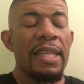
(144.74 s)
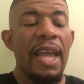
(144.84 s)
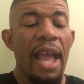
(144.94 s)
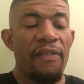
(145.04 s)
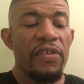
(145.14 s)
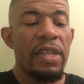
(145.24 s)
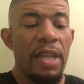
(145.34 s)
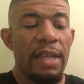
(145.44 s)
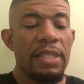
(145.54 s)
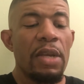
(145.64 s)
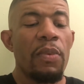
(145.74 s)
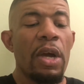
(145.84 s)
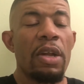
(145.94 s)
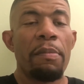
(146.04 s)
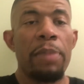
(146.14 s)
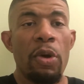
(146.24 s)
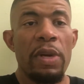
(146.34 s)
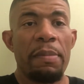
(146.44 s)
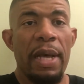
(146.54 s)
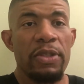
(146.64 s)
they're effing nuts, and we're gonna
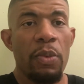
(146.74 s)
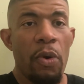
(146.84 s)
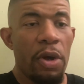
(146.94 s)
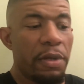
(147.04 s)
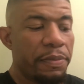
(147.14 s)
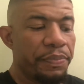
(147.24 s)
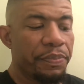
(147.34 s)
blow them out the water.